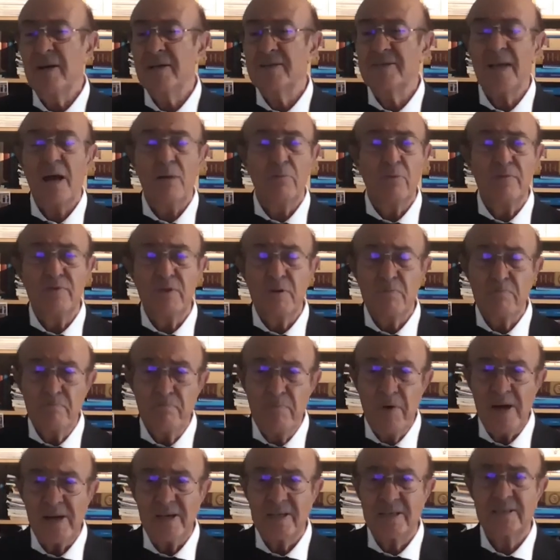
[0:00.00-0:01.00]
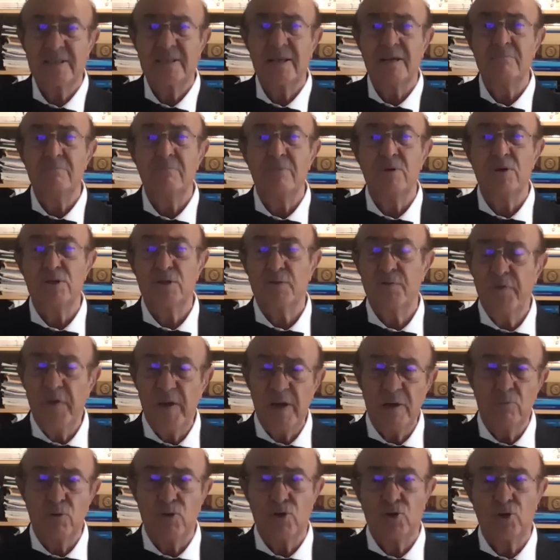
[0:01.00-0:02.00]
by some of the best and most
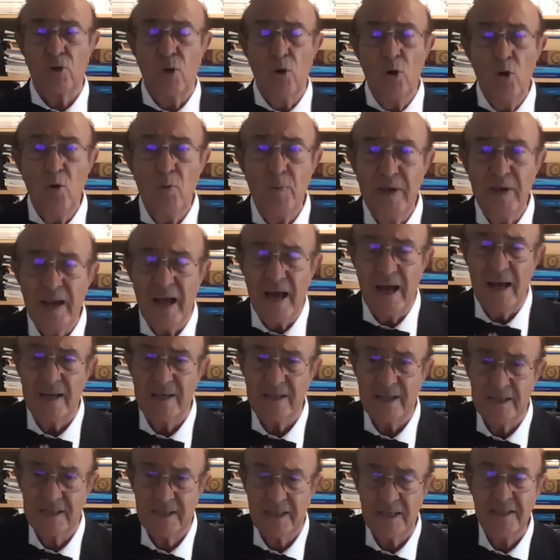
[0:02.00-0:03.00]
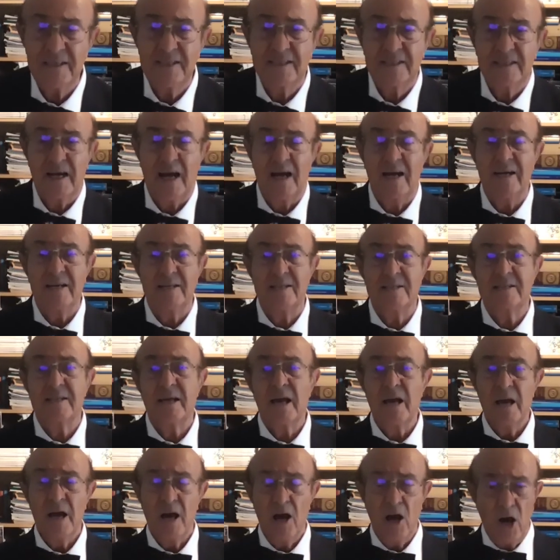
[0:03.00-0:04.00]
famous luminaries in science
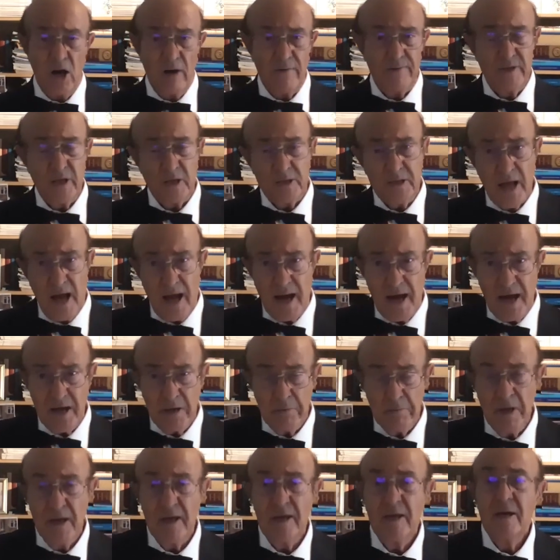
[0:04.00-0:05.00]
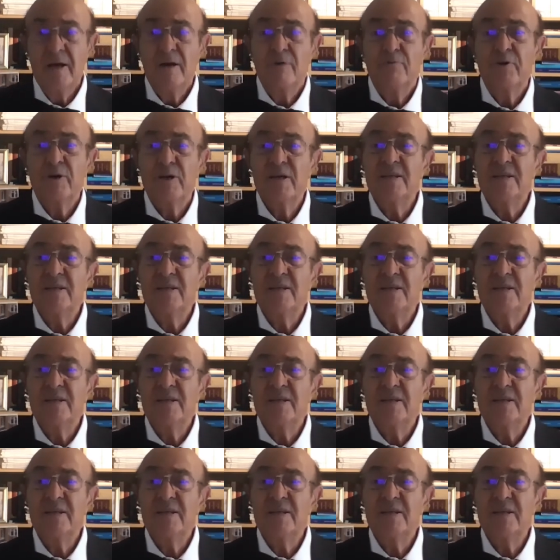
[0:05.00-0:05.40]
of the time. For